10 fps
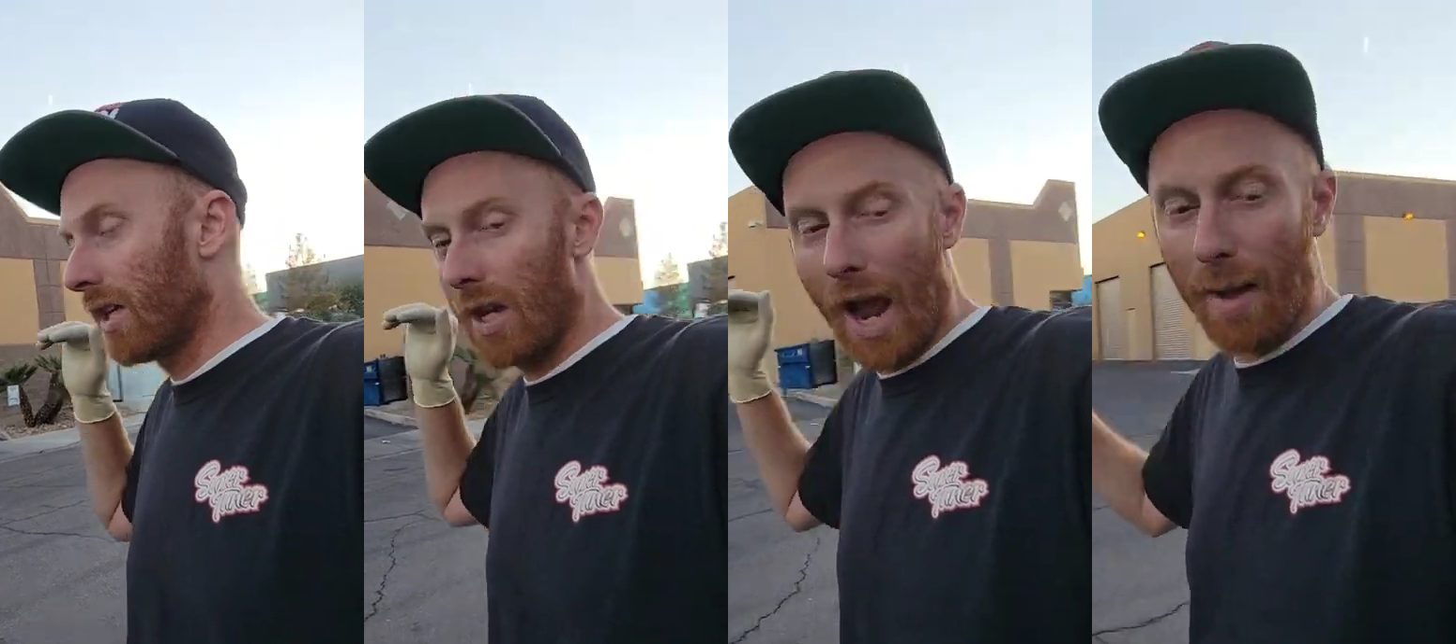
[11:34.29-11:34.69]

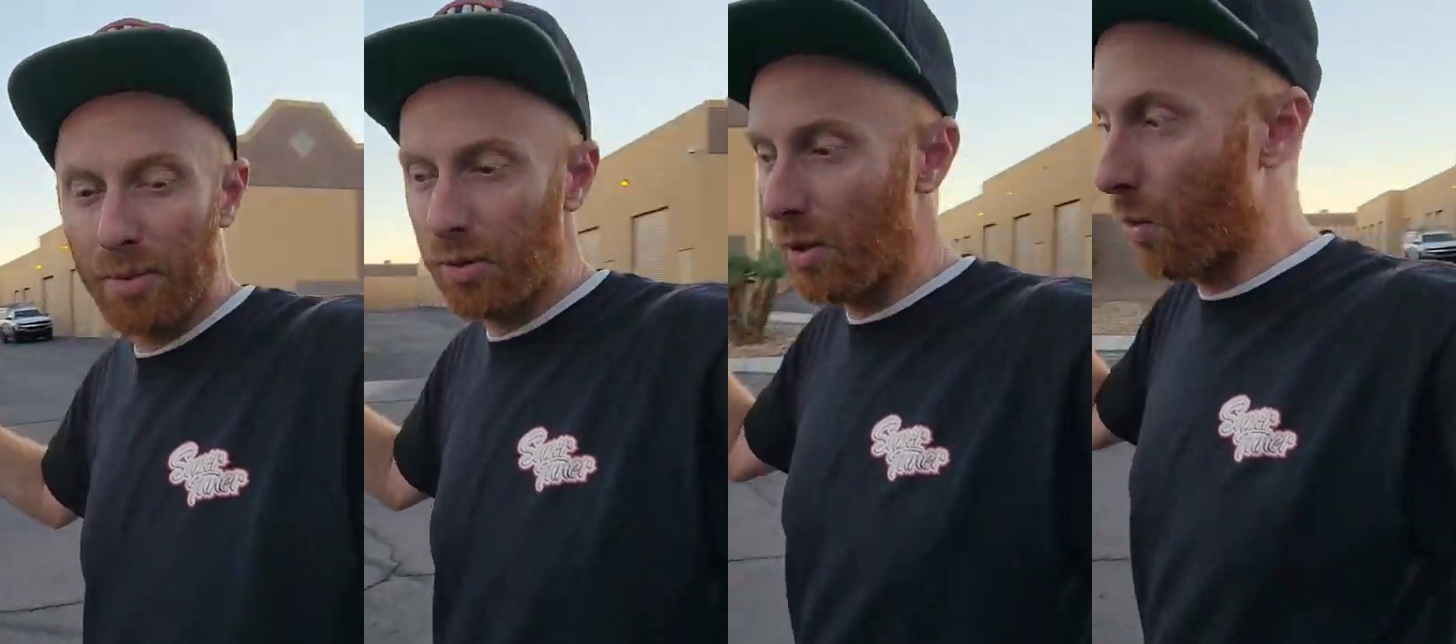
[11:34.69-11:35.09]
It
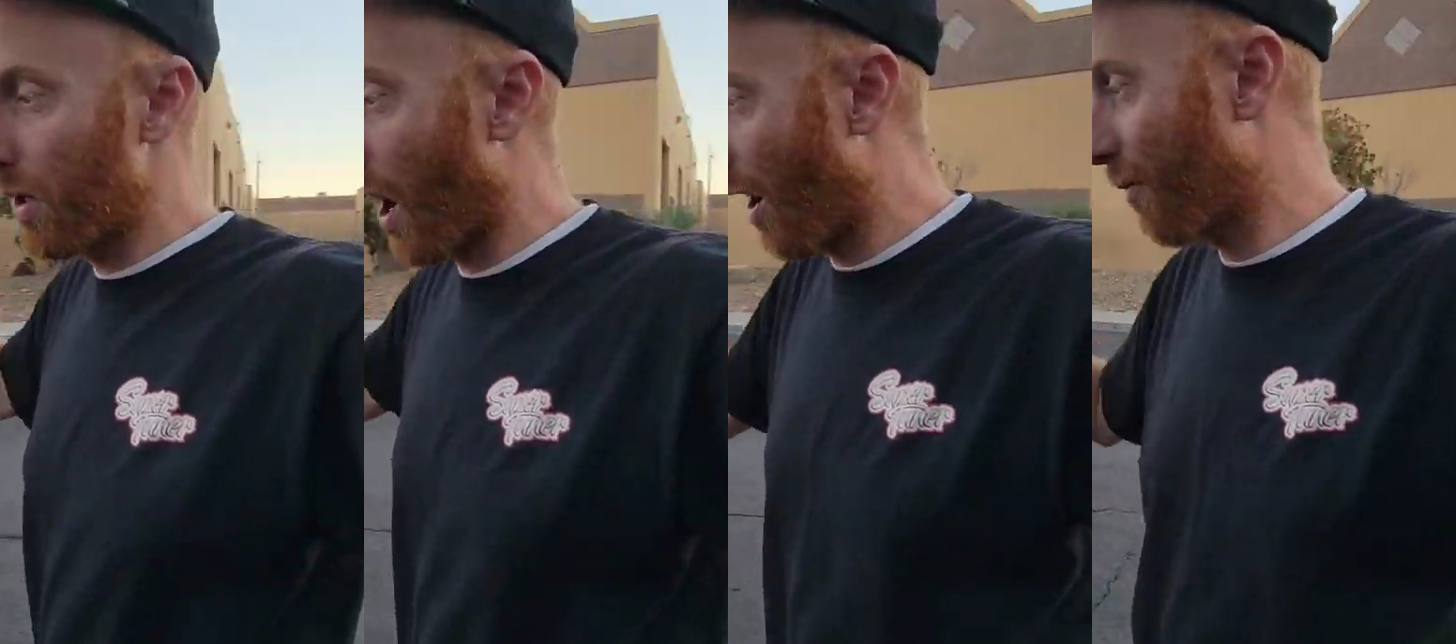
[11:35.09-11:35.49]
absolutely
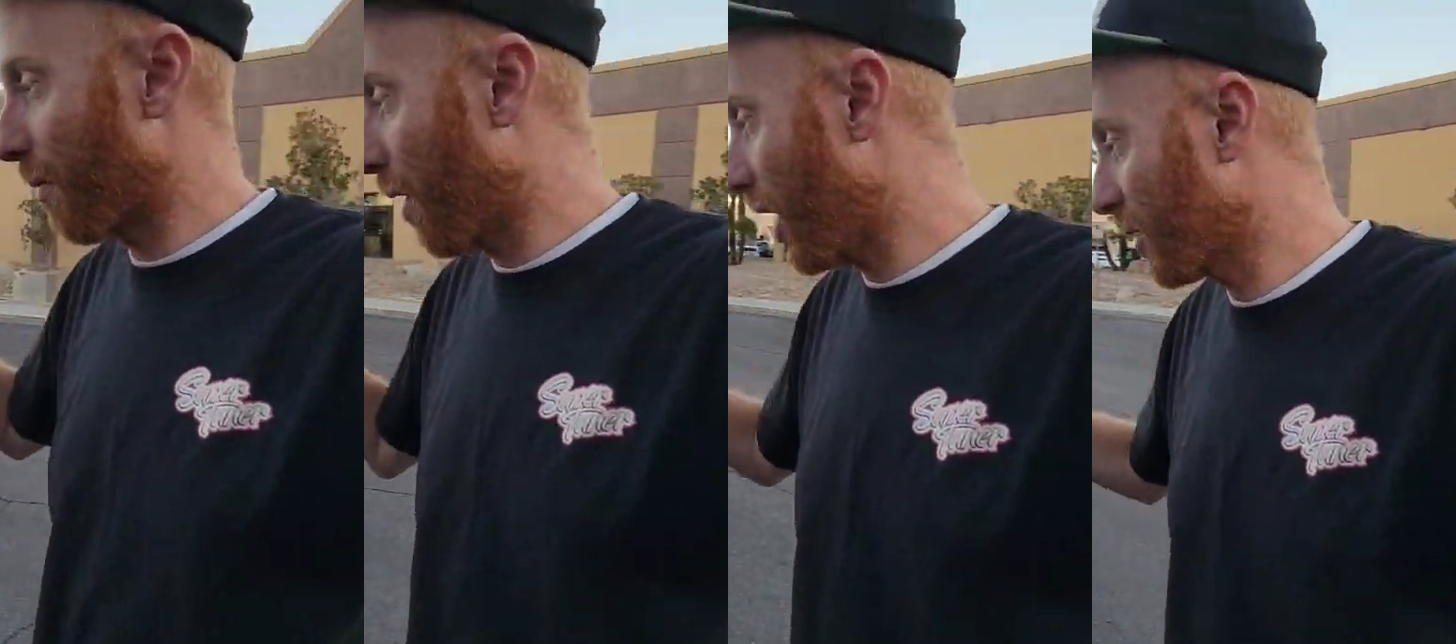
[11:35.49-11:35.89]
would not have
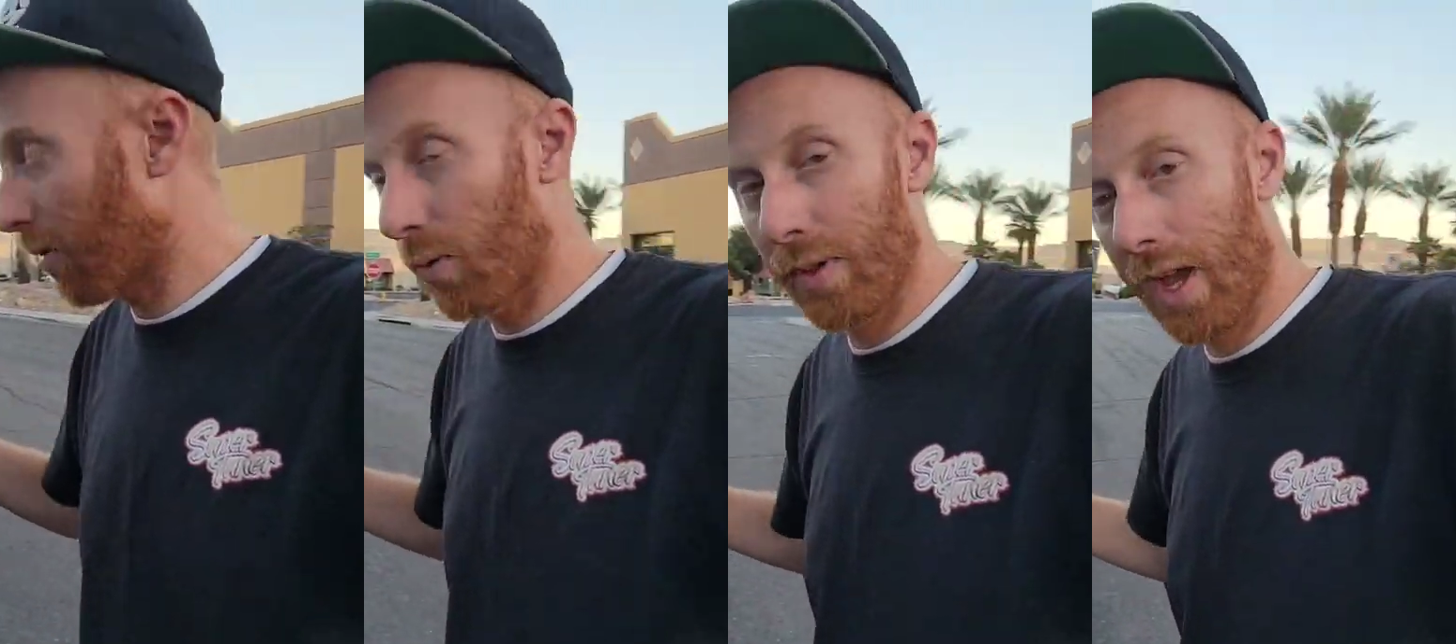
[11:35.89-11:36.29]
been
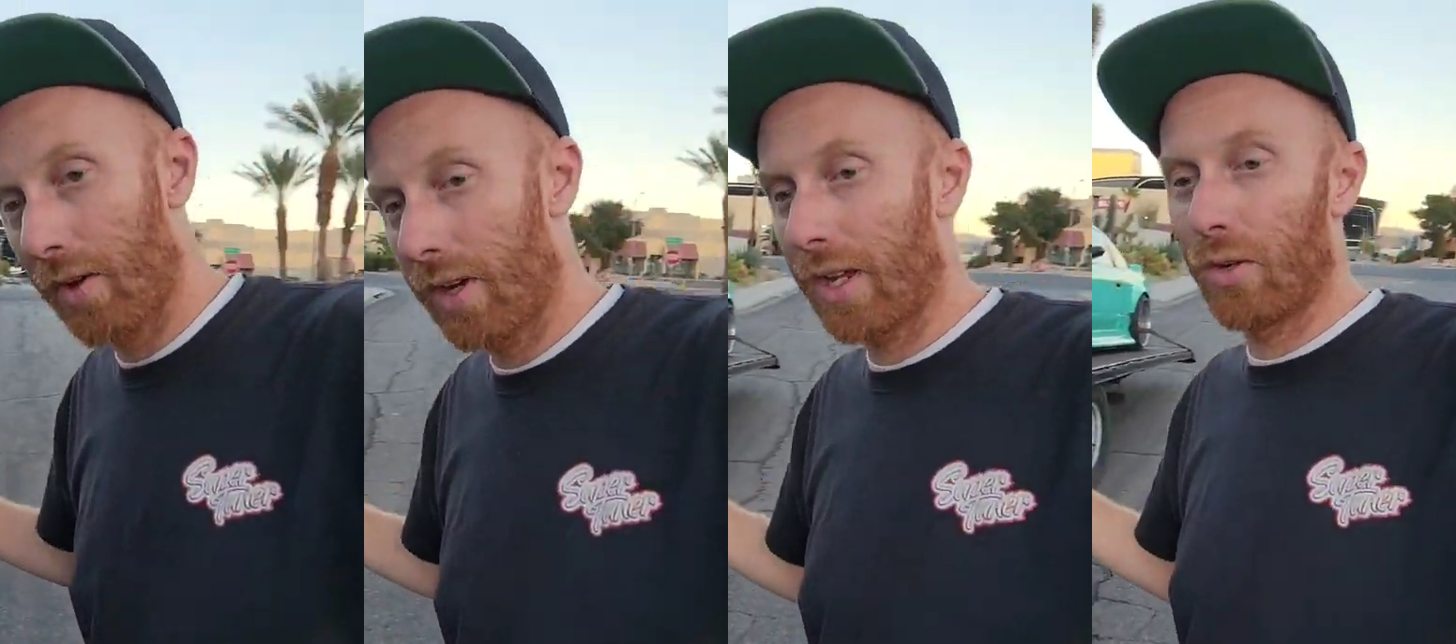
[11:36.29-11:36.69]
possible
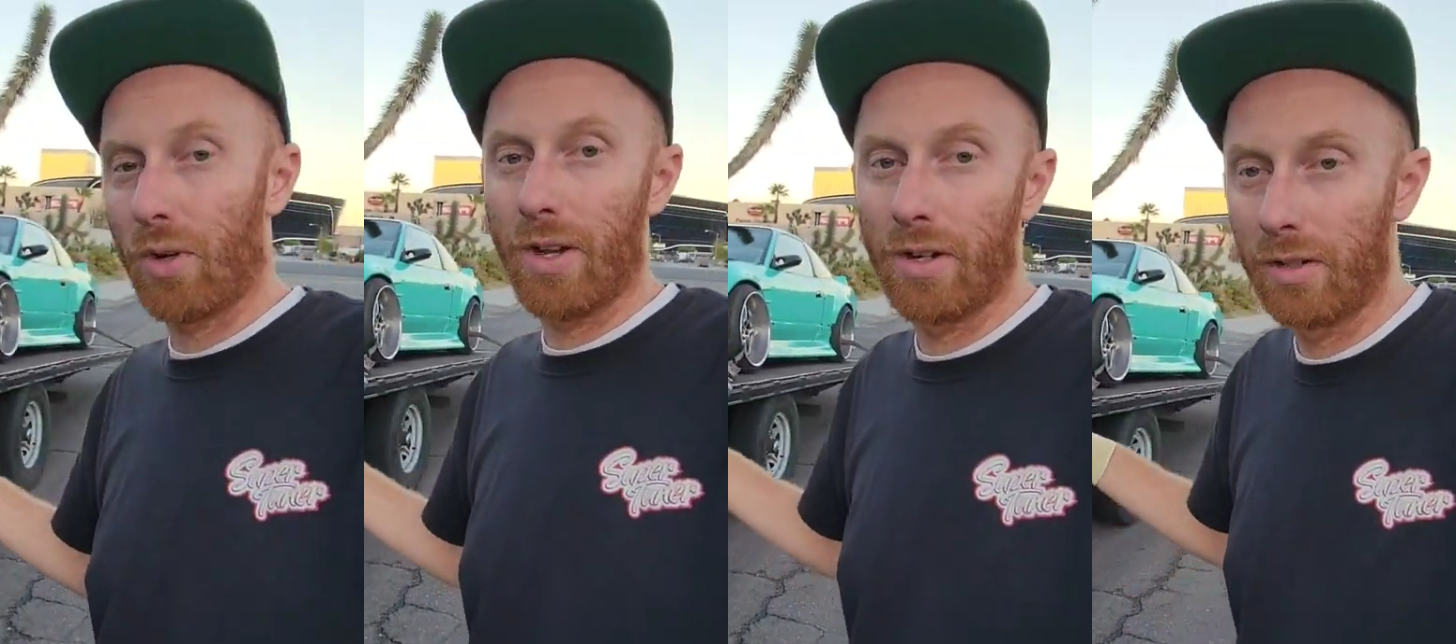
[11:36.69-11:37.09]
without an angle
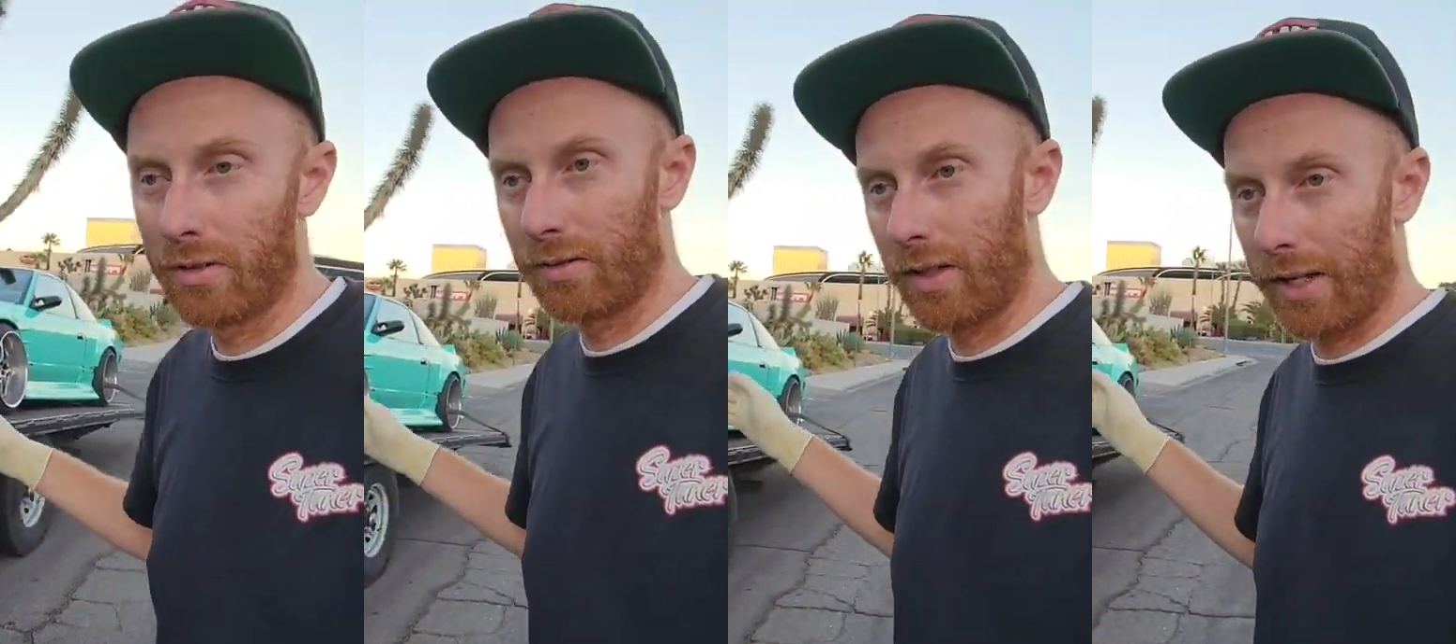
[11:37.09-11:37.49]
grinder.
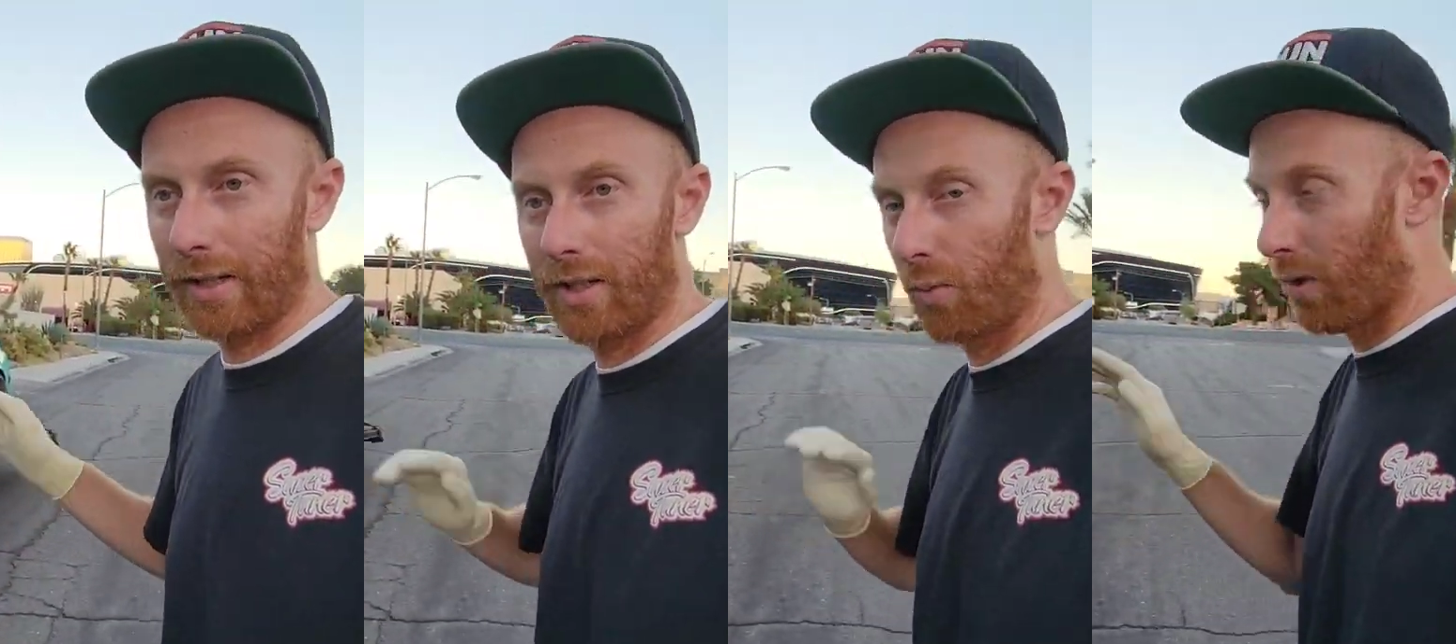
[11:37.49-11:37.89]
Like
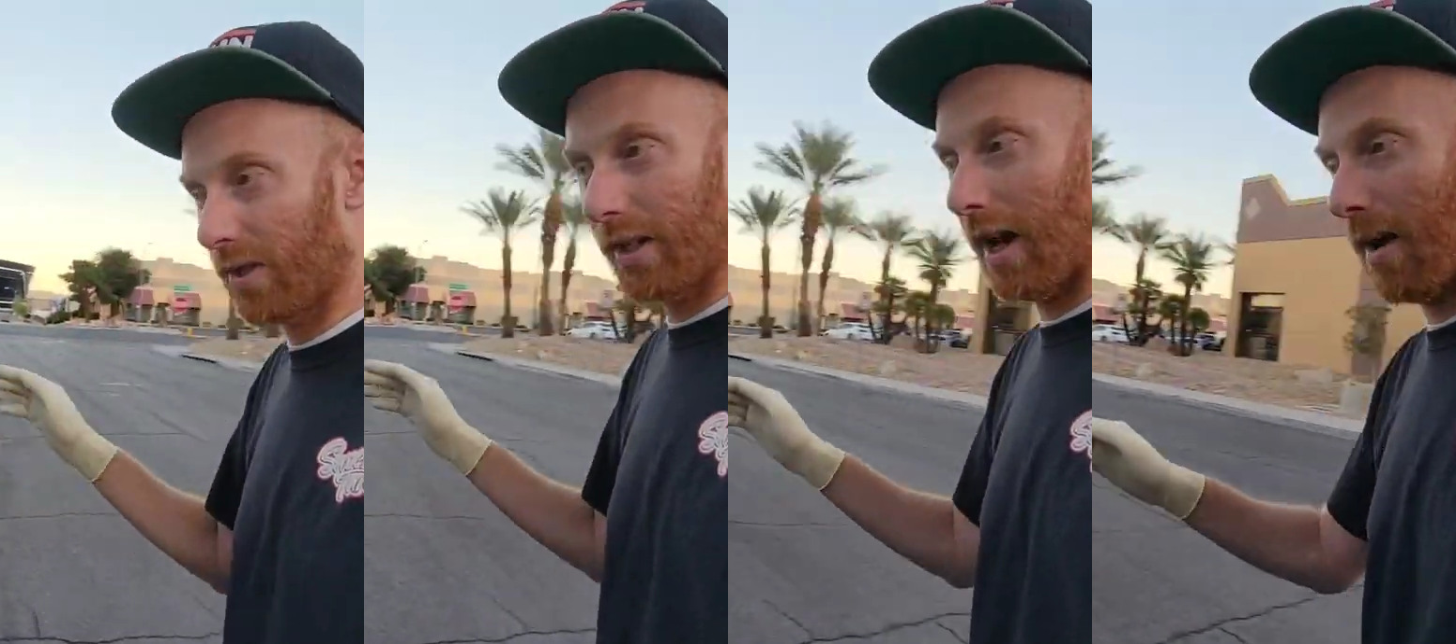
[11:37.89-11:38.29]
it
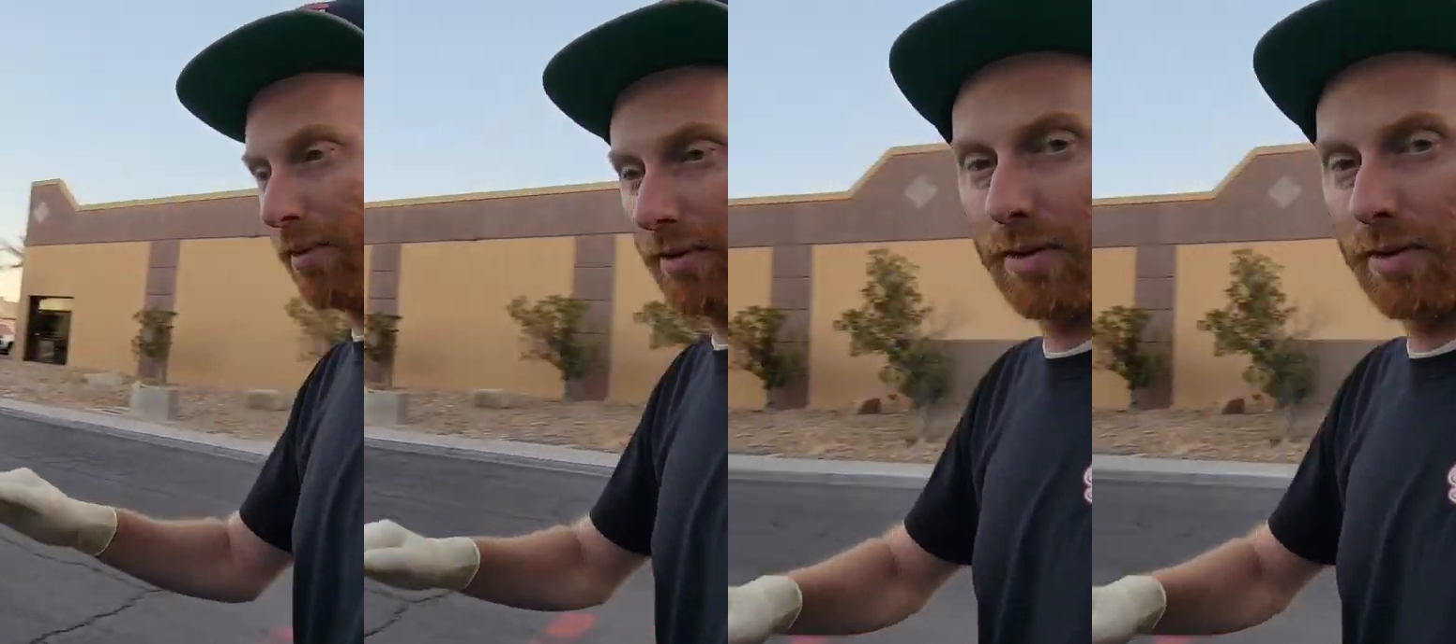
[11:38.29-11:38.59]
wasn't gonna happen.